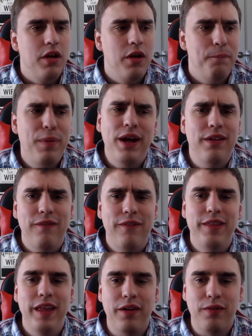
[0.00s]
But when
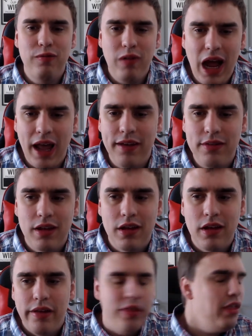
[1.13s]
they arrived,
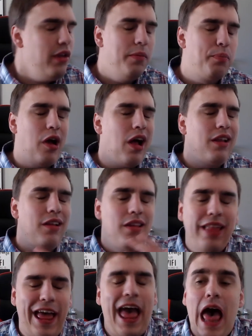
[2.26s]
they're brought to the
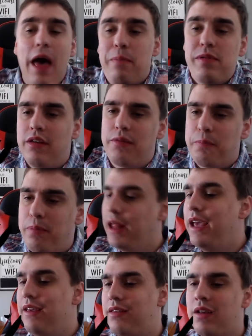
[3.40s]
happiest
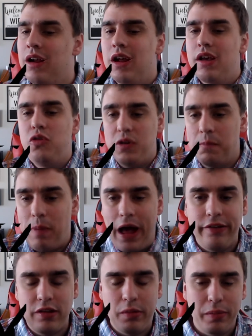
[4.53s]
place you can
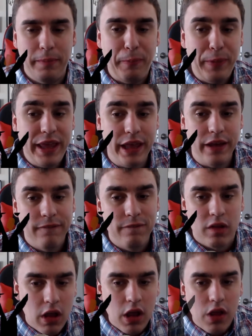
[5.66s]
possibly be.
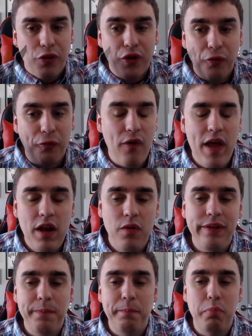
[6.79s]
Their friend
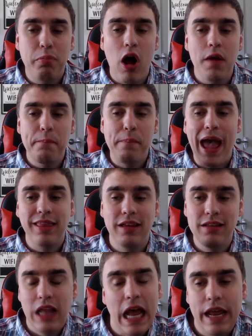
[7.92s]
was brought back to
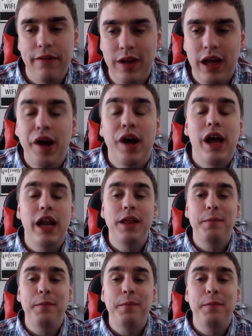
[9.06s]
life, and he